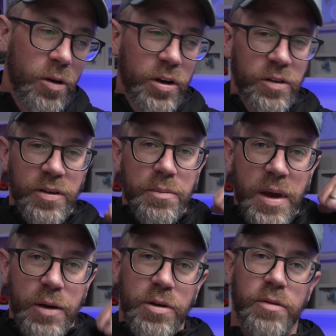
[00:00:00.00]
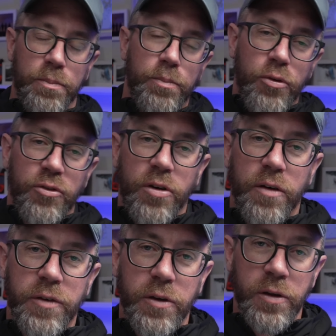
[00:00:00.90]
not like a sleeping bag where you just push it
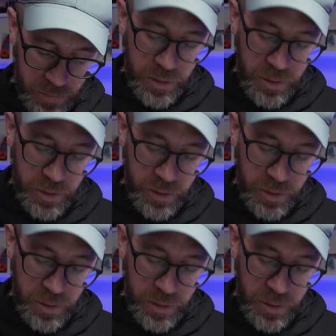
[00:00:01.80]
off you.